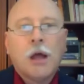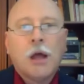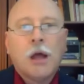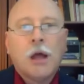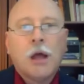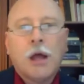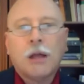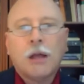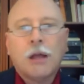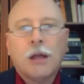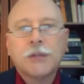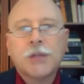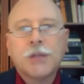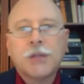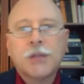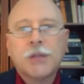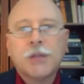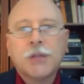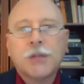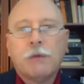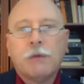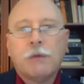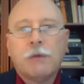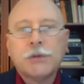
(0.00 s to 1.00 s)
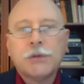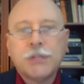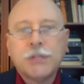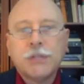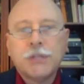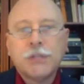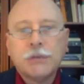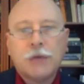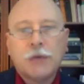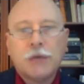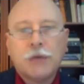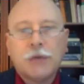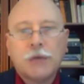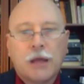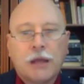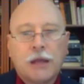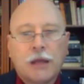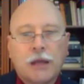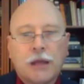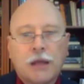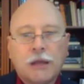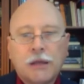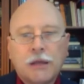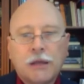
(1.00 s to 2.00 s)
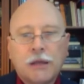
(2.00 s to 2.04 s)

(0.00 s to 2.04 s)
Let's go over to